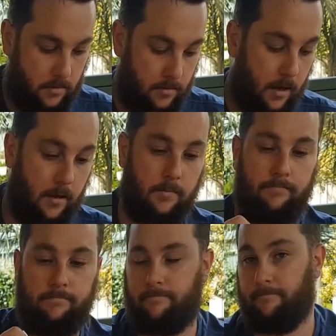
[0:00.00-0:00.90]
Oh,
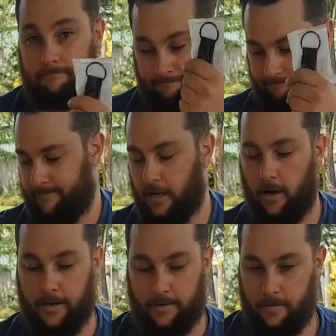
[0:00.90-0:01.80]

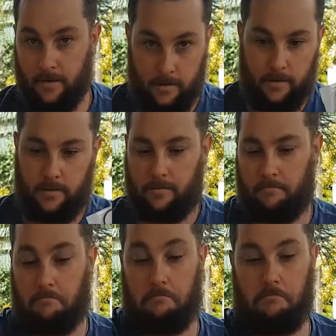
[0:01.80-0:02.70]
hiding.
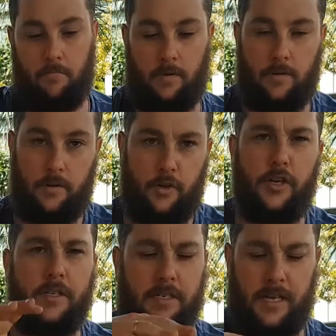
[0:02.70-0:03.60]
You
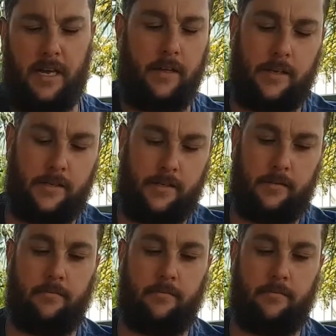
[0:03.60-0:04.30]
didn't see any of this.